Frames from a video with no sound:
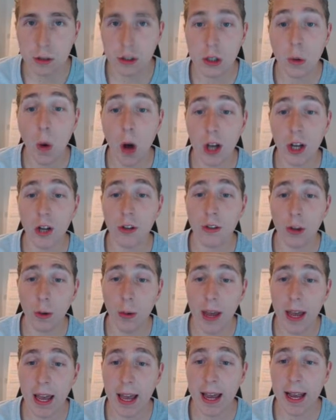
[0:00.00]
so what I could do
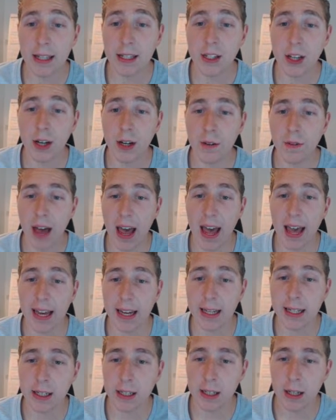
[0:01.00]
here inside of
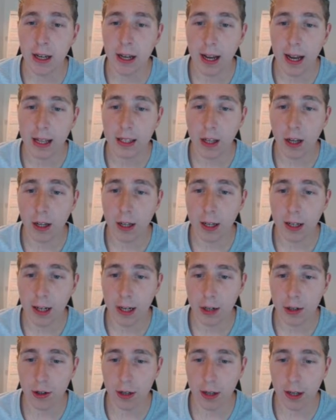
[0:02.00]
age is I could
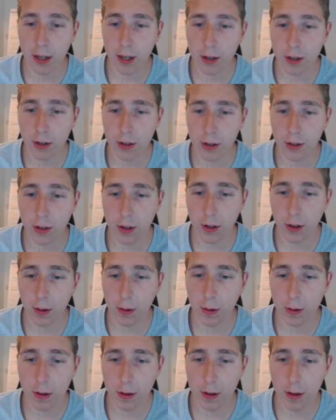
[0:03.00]
literally just do